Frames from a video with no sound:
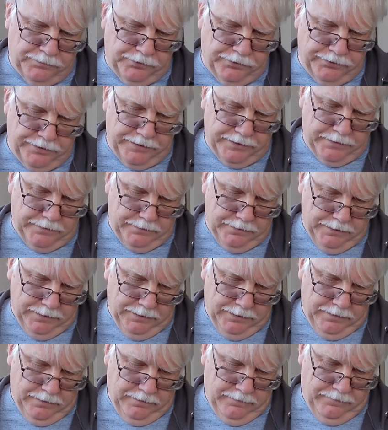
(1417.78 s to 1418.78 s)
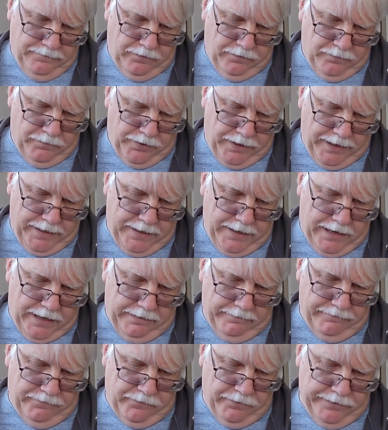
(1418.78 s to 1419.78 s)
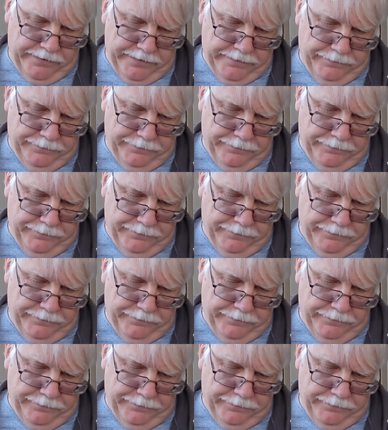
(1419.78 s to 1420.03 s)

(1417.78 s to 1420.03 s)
Brewing, Fort Bragg, California.